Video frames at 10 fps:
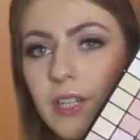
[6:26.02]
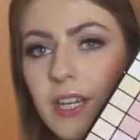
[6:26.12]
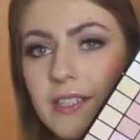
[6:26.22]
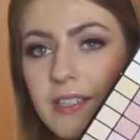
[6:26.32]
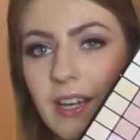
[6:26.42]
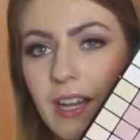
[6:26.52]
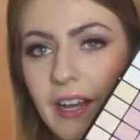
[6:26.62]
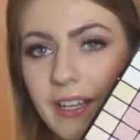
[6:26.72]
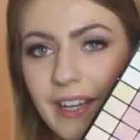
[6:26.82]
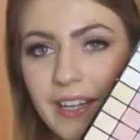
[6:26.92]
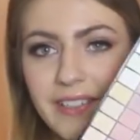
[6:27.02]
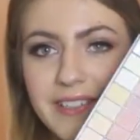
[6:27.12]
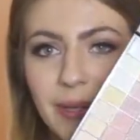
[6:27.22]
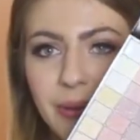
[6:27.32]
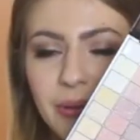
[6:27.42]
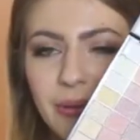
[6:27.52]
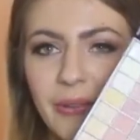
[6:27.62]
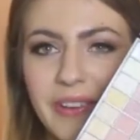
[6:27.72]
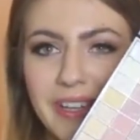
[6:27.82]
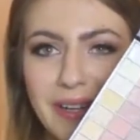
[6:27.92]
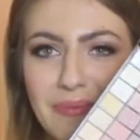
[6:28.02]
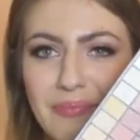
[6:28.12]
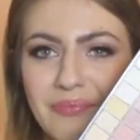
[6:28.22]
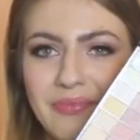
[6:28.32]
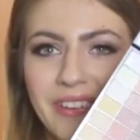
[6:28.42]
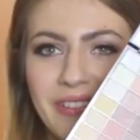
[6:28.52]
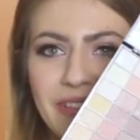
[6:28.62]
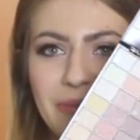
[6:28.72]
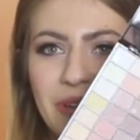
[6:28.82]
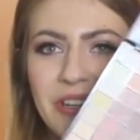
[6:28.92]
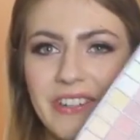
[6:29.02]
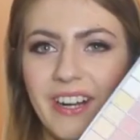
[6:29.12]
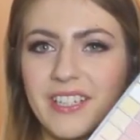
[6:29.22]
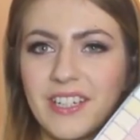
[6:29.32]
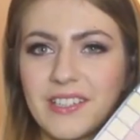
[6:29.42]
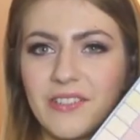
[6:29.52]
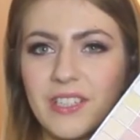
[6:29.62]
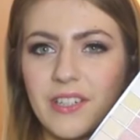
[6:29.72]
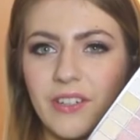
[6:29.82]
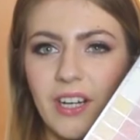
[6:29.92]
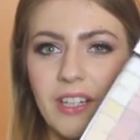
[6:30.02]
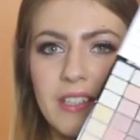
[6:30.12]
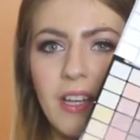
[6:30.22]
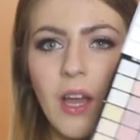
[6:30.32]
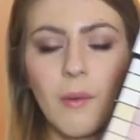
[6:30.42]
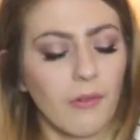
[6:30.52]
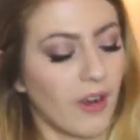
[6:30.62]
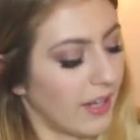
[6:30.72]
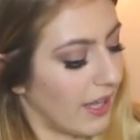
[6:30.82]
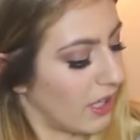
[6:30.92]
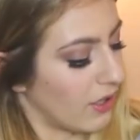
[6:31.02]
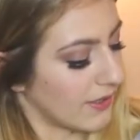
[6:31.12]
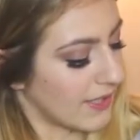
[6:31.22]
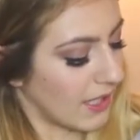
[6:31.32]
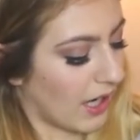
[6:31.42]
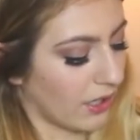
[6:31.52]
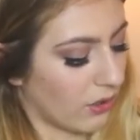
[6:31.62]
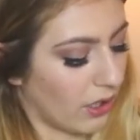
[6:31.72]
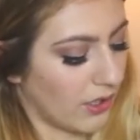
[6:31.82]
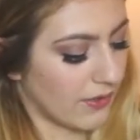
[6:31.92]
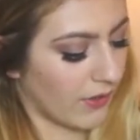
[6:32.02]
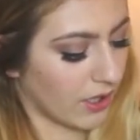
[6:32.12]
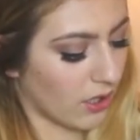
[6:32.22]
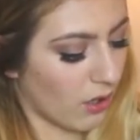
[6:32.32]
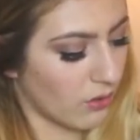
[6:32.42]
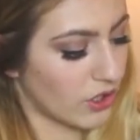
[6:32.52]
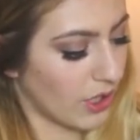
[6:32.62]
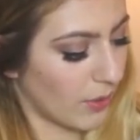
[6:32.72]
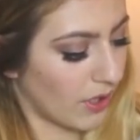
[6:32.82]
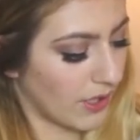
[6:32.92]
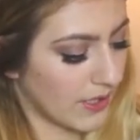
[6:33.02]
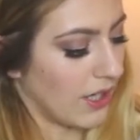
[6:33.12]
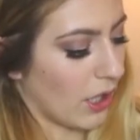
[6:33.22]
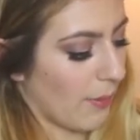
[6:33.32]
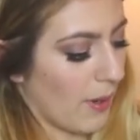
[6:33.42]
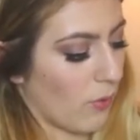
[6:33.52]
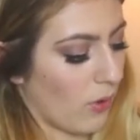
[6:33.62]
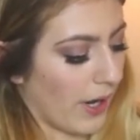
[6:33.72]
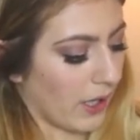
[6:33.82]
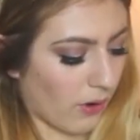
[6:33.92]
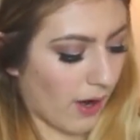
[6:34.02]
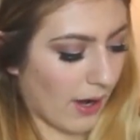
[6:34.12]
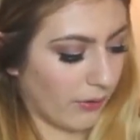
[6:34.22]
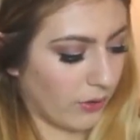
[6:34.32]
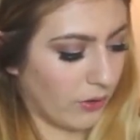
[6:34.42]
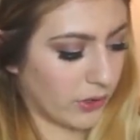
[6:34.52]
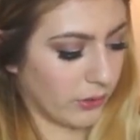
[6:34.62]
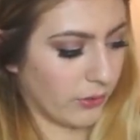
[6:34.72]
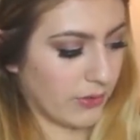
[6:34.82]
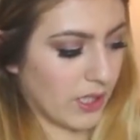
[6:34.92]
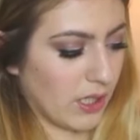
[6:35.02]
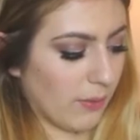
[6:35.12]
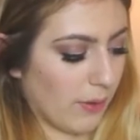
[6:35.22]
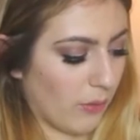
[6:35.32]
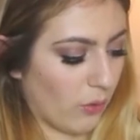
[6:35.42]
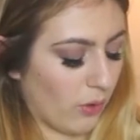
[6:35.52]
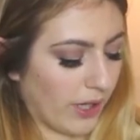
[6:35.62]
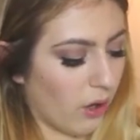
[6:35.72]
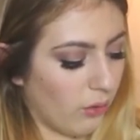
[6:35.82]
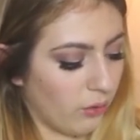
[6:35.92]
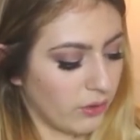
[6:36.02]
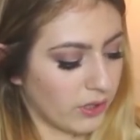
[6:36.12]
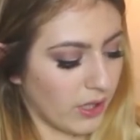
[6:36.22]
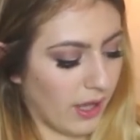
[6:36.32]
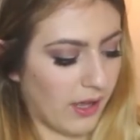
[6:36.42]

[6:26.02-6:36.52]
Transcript: shades in there, like, that looks so cool on the monitor actually. You can see all the different colours. Around here you can see, like, got loads of like gold shimmers, and you go a bit more like brown neutrals, and you get a bit more like gold